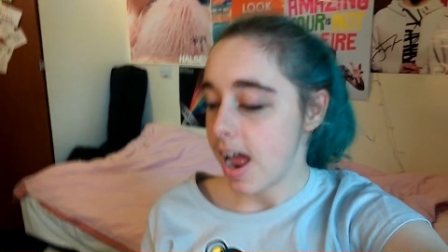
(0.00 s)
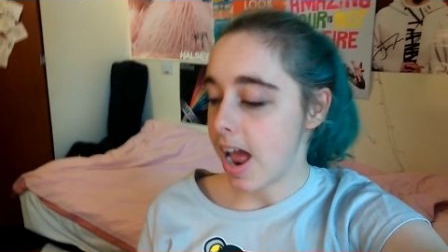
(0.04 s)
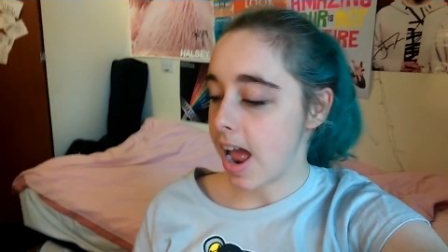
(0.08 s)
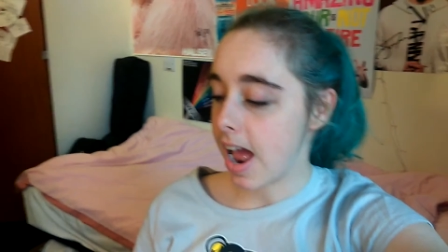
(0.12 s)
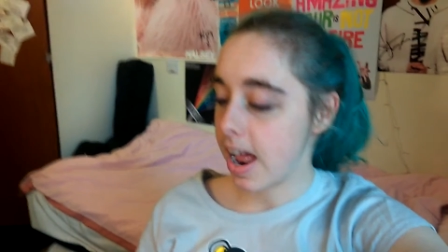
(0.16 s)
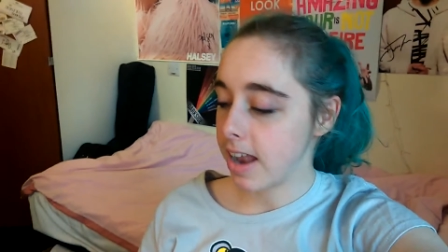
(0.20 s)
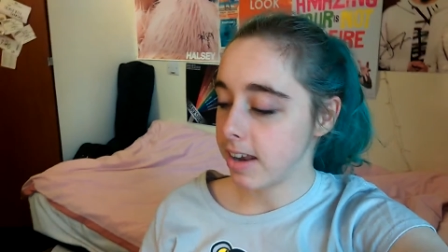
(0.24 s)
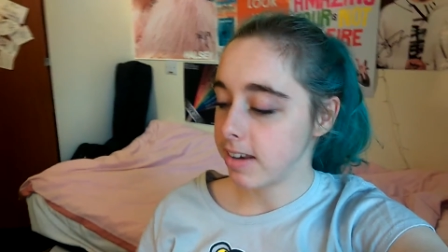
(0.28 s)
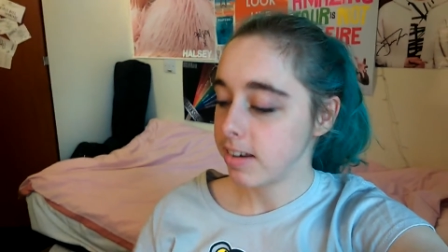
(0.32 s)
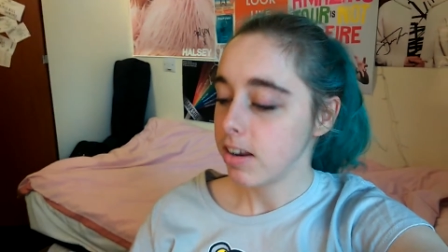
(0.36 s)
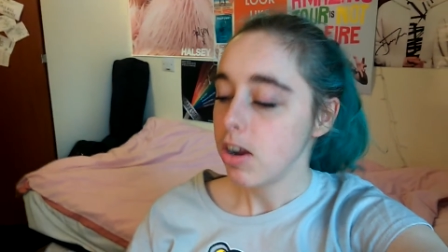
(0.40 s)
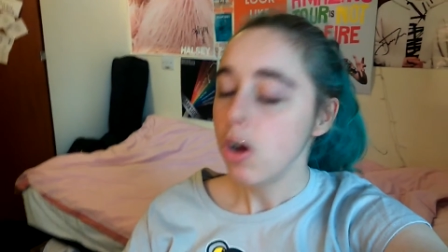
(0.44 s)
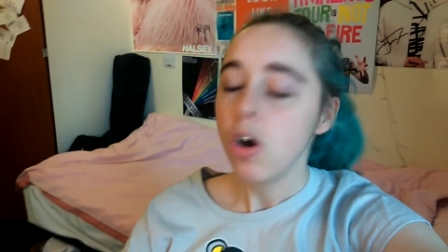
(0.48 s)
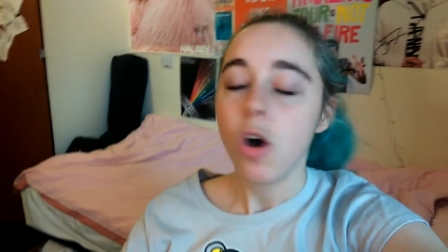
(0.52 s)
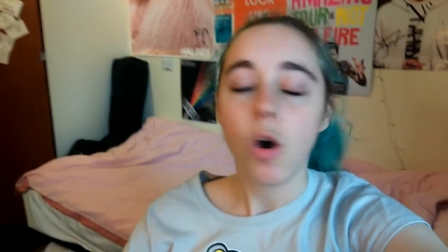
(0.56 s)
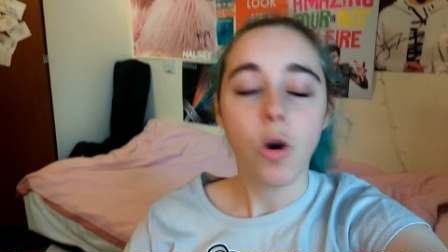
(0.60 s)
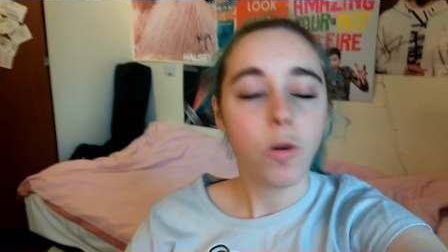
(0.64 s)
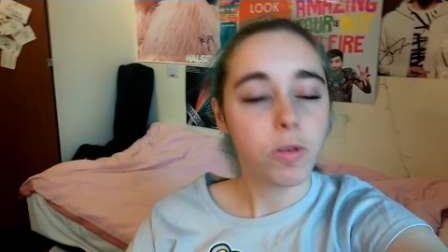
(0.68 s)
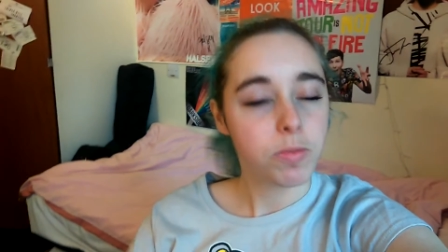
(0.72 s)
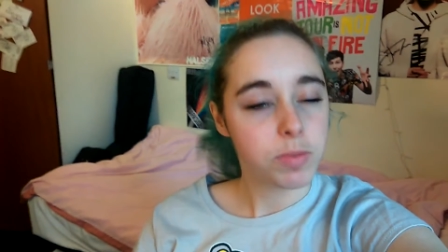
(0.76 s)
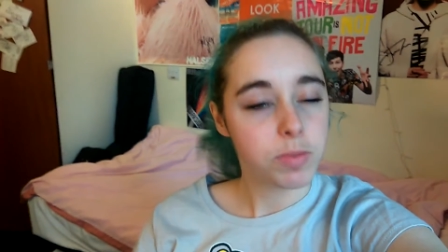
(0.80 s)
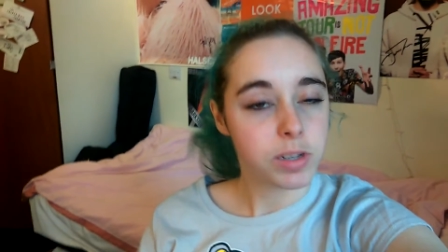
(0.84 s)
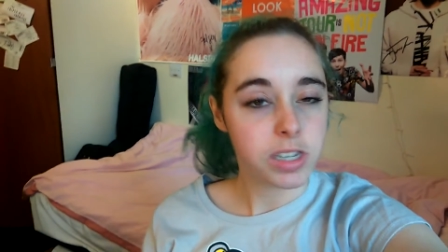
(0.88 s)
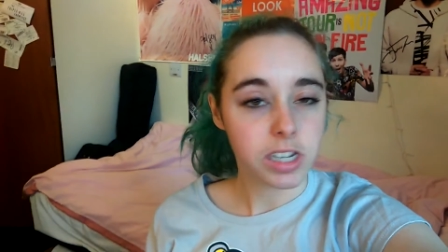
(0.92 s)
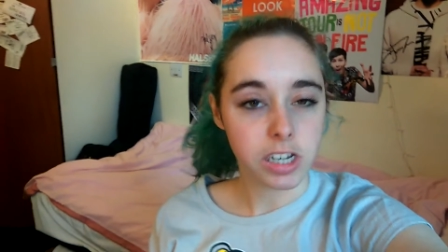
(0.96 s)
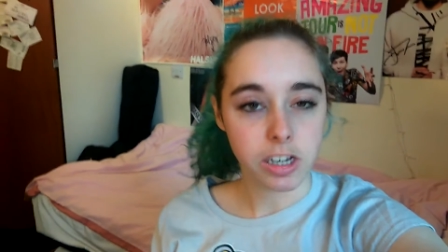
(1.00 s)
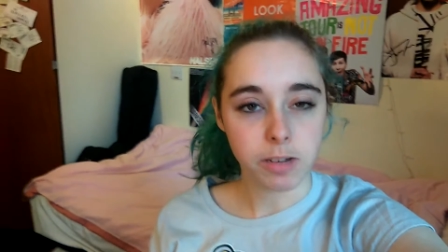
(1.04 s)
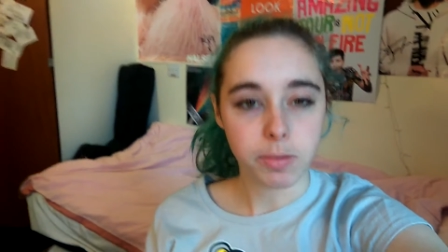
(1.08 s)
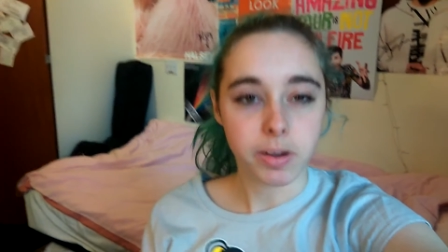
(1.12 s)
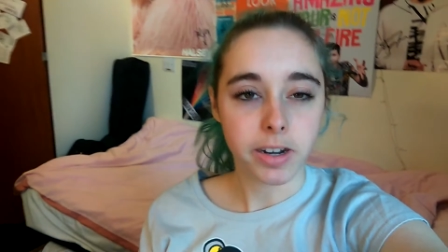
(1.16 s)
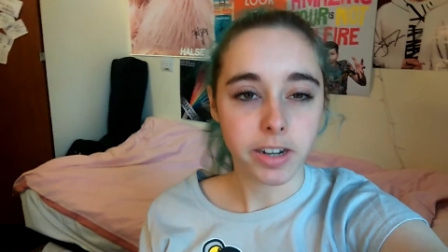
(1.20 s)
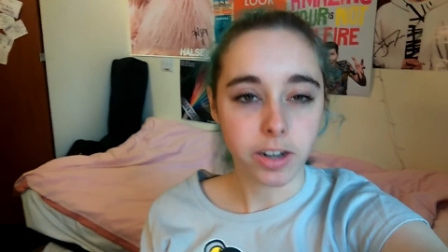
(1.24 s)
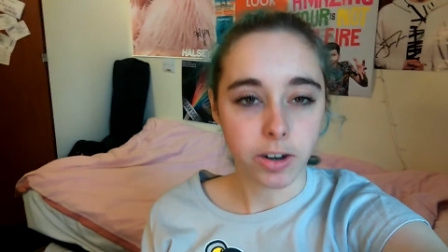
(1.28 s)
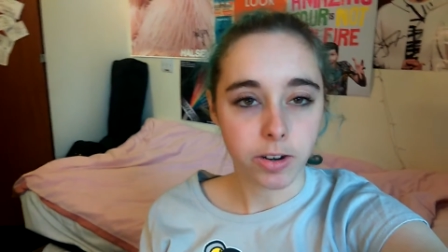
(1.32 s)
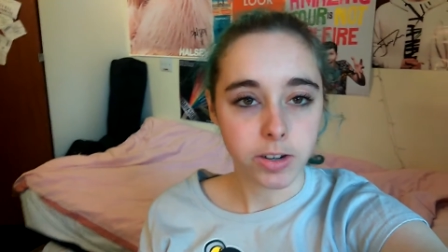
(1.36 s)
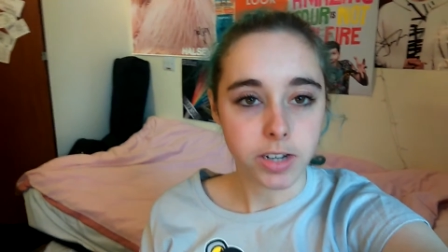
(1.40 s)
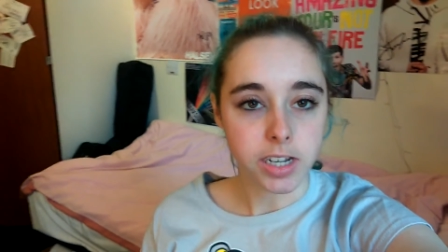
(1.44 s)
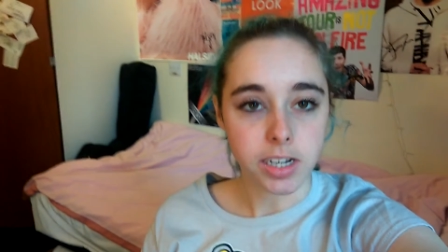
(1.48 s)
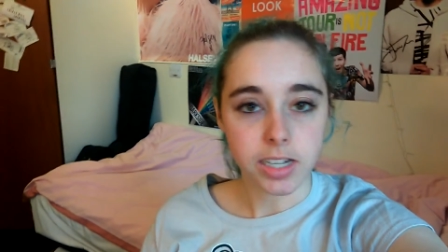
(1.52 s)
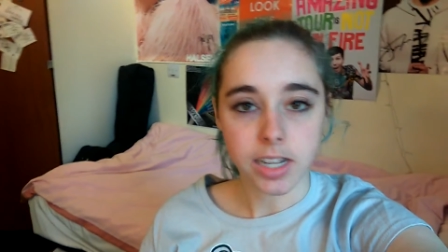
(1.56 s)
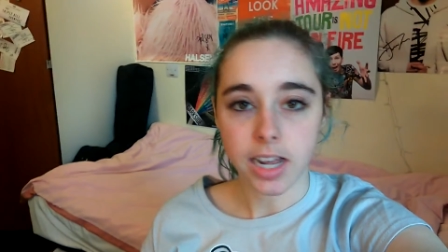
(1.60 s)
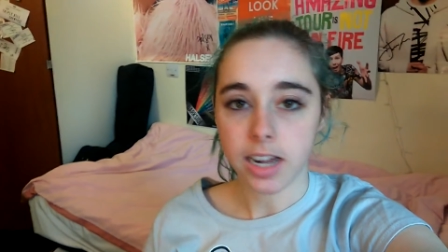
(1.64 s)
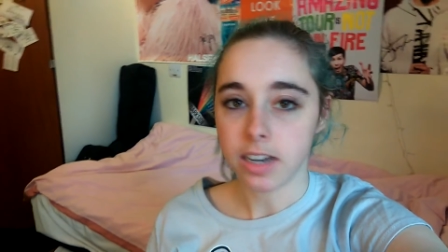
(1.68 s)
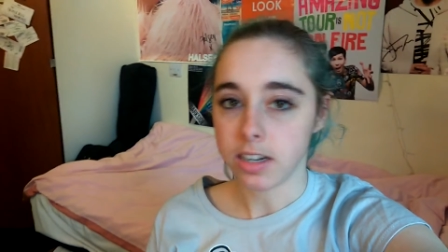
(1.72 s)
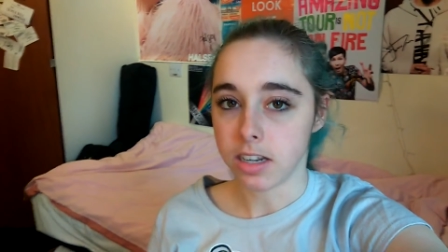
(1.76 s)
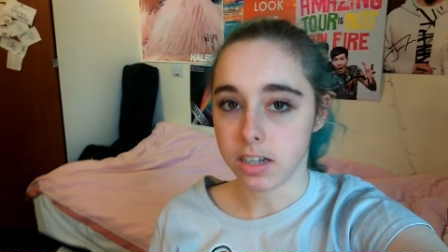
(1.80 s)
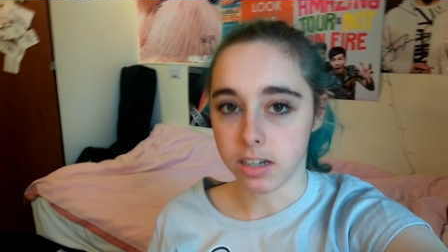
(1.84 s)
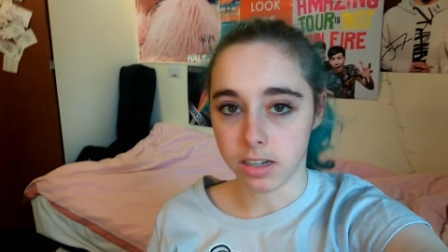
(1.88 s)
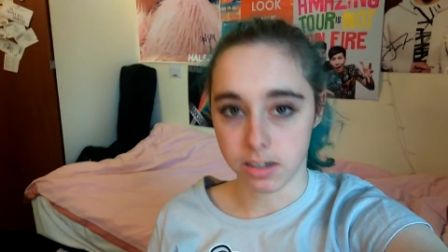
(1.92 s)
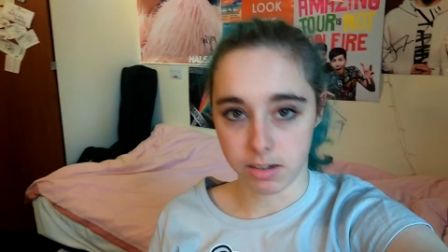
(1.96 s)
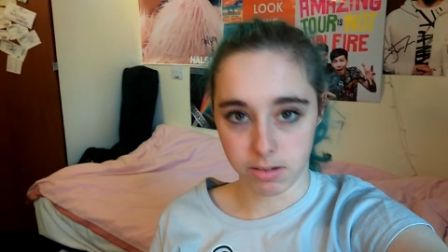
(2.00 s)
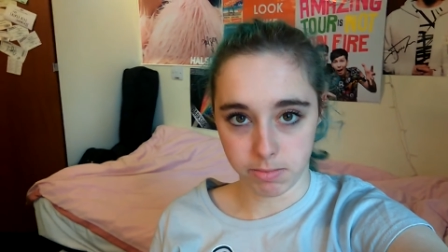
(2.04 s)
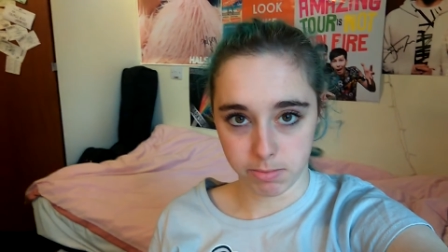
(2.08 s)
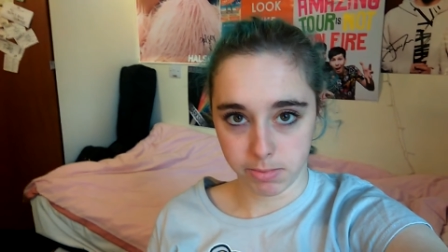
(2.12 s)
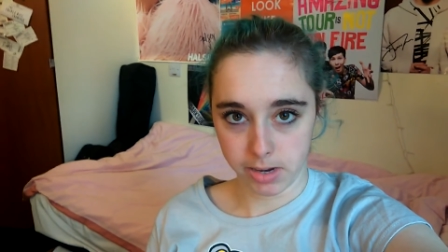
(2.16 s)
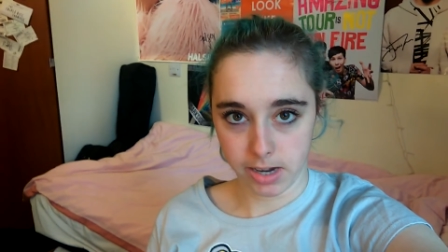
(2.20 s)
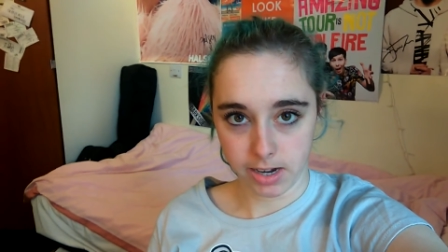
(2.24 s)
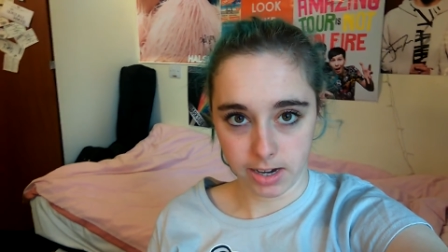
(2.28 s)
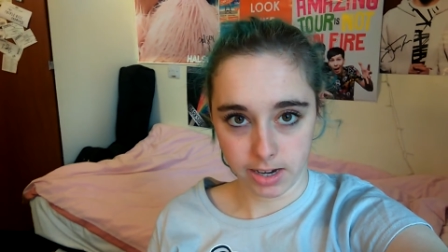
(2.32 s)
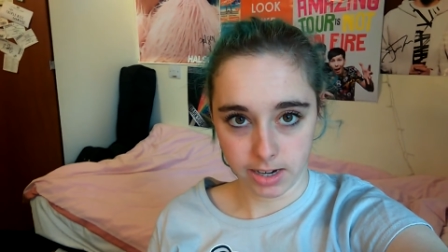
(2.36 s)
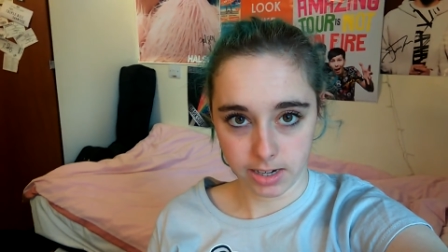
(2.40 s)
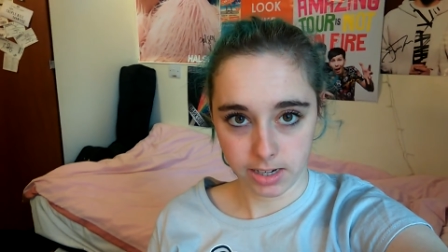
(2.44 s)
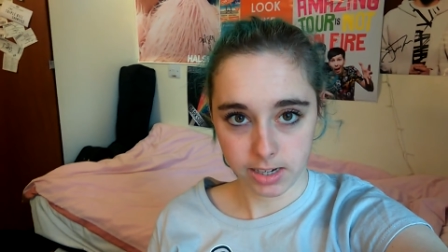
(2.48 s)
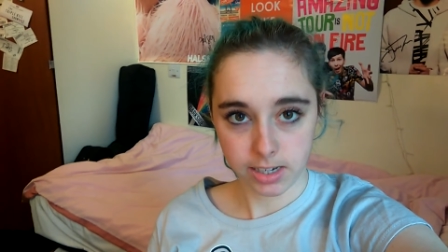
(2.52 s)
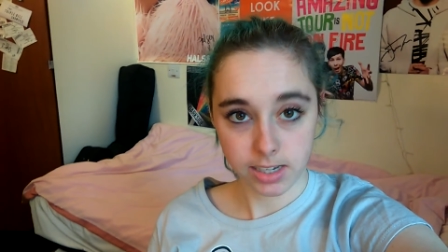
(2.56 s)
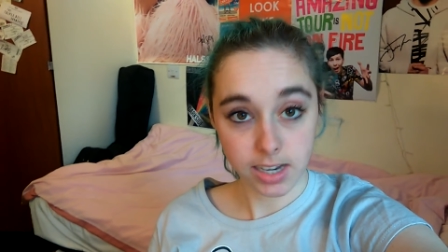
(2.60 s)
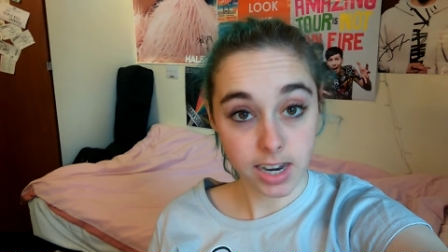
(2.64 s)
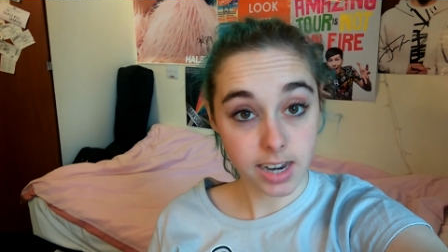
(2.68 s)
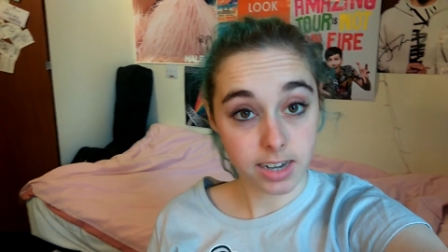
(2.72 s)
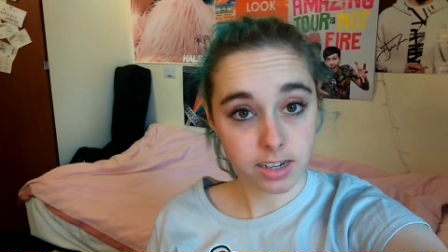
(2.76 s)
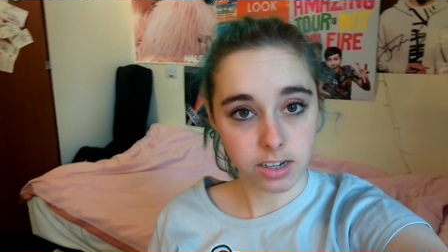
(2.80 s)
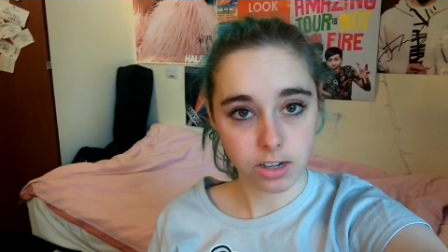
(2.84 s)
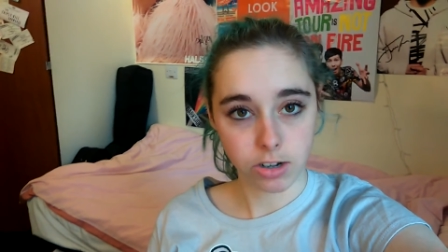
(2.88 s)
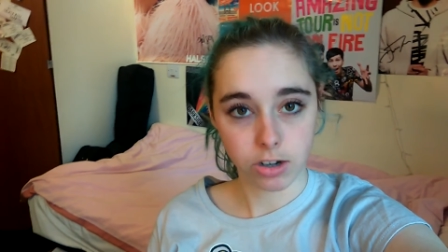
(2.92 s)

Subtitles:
And obviously you might notice that doesn't make any sense.